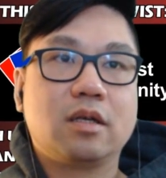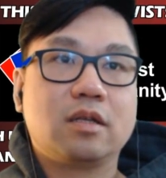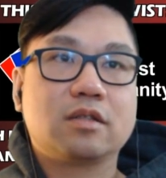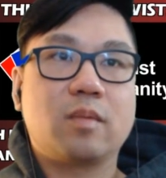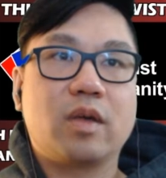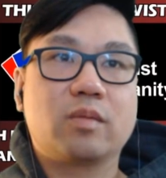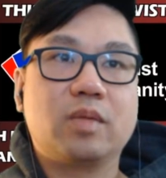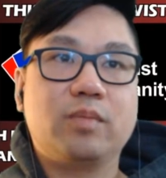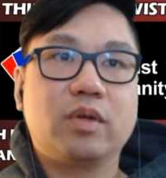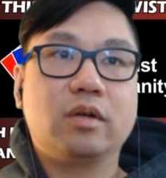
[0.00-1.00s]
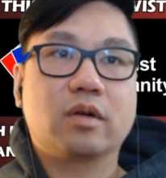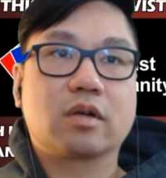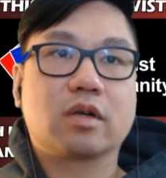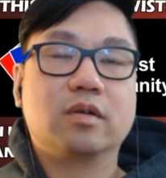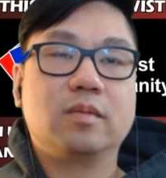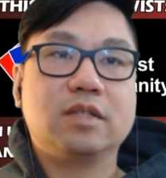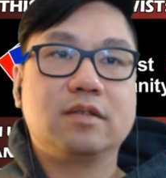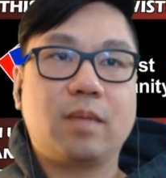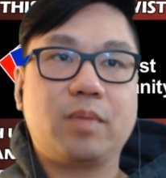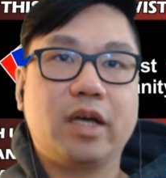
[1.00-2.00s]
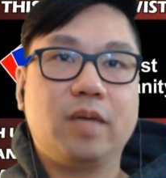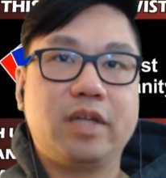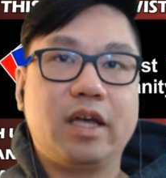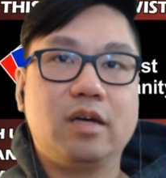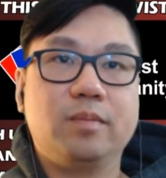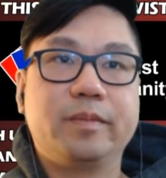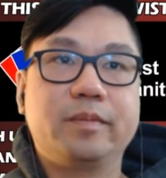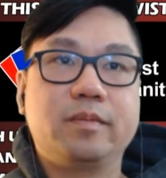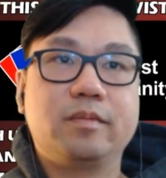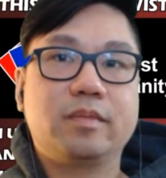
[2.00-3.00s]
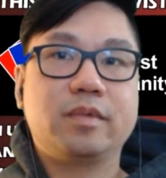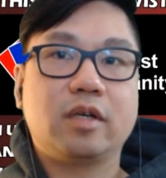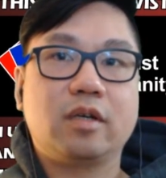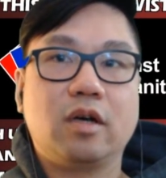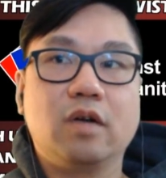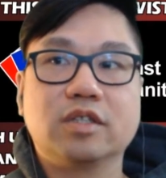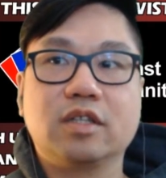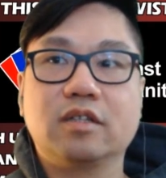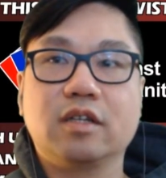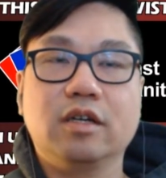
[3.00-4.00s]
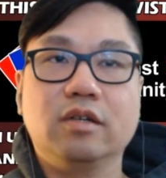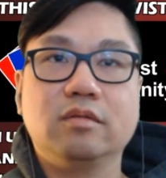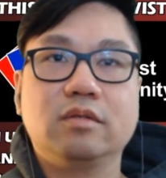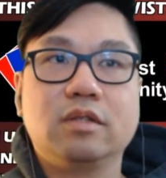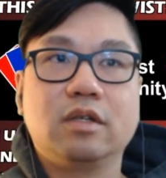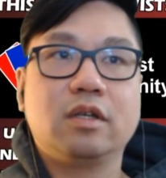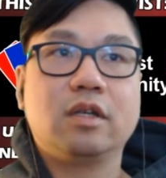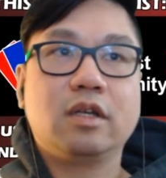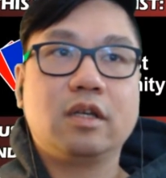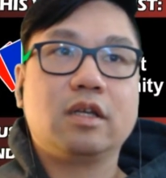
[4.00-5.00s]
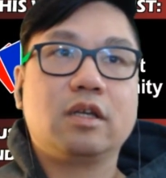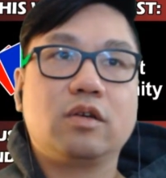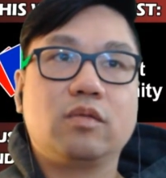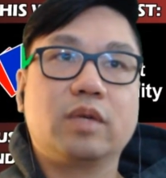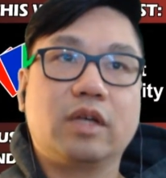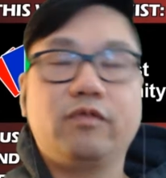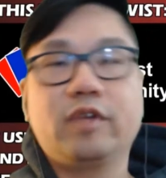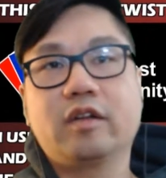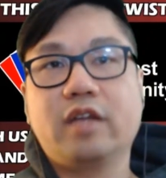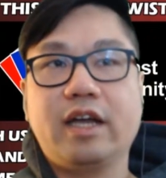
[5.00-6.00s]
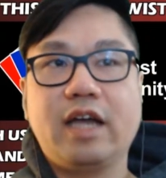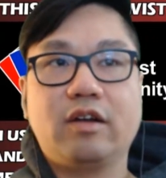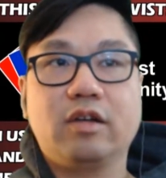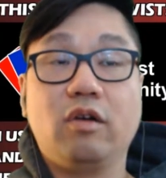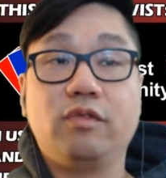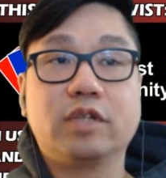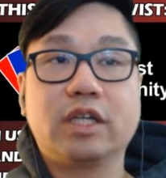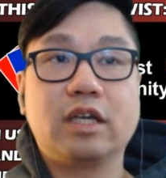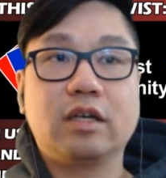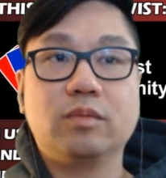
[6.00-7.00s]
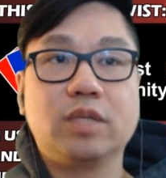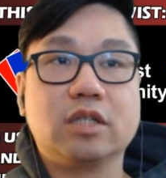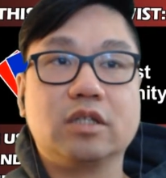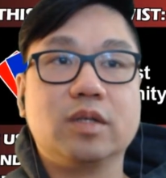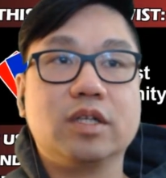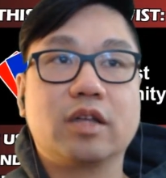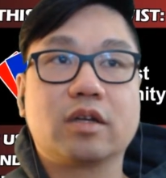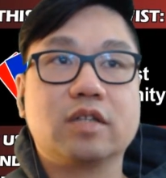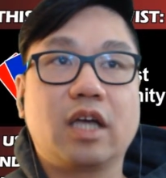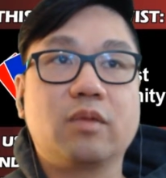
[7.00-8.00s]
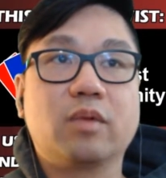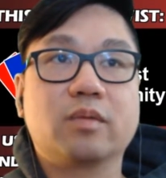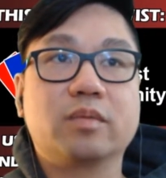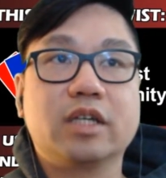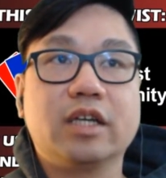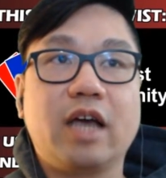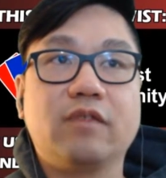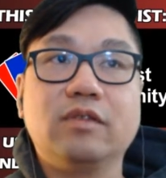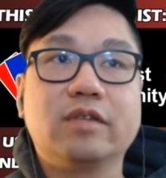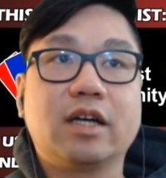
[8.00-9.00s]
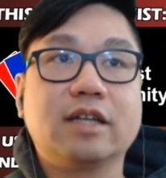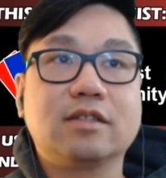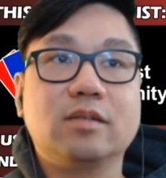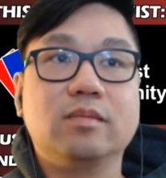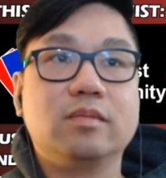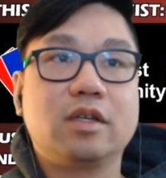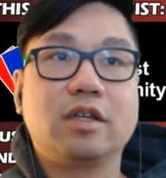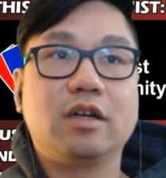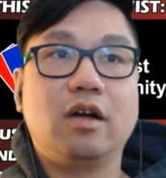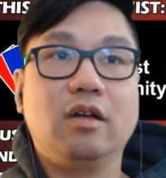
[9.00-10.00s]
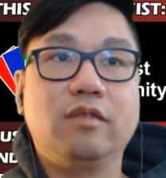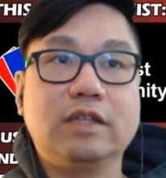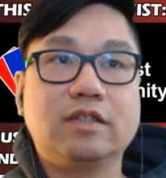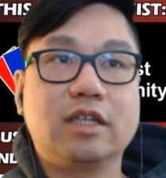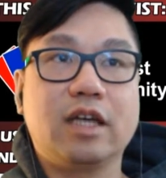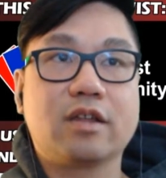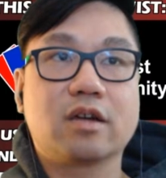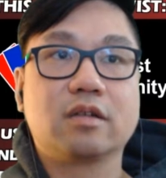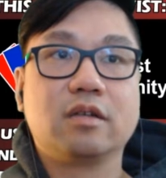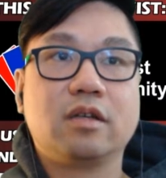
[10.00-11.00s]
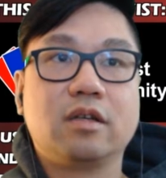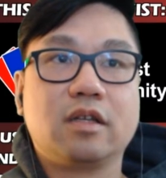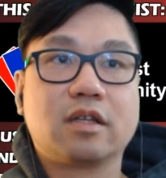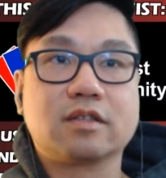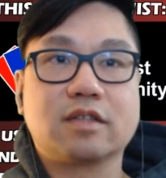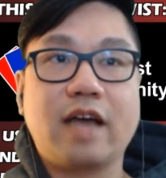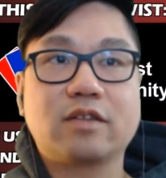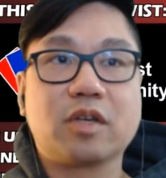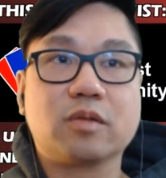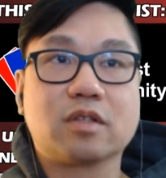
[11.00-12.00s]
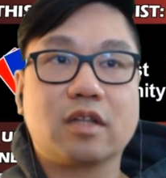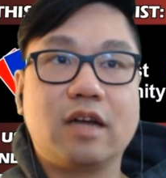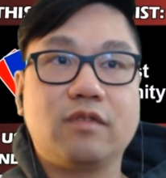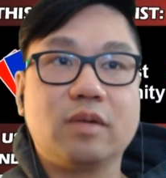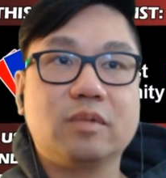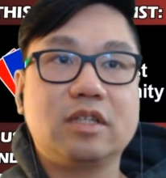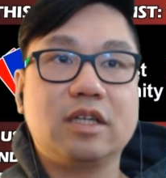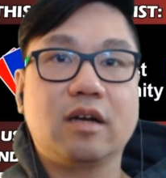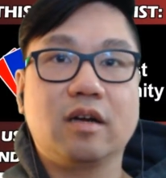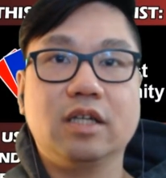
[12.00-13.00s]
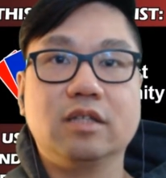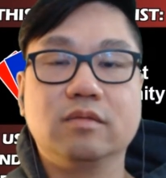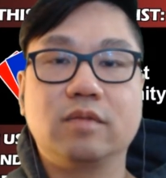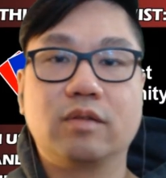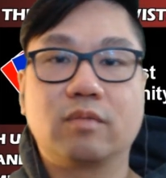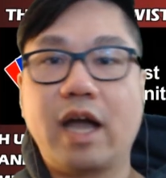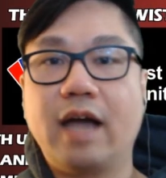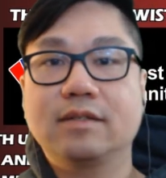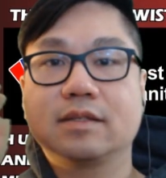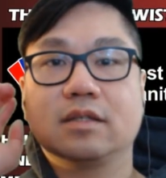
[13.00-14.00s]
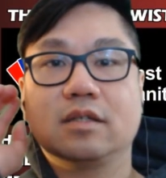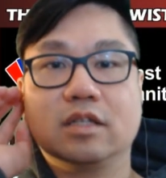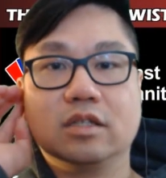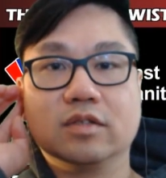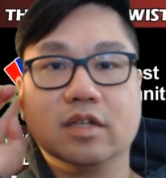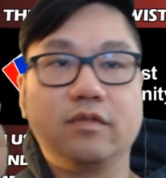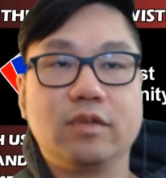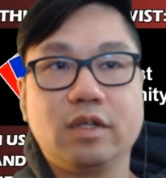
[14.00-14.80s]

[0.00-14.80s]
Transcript: some other people are going to be stepping up to help host until we can figure that out. And hopefully we could do another day where we can have even Custom and all of us together, because last week was a lot of fun with Tierra and Raz and Yusuf.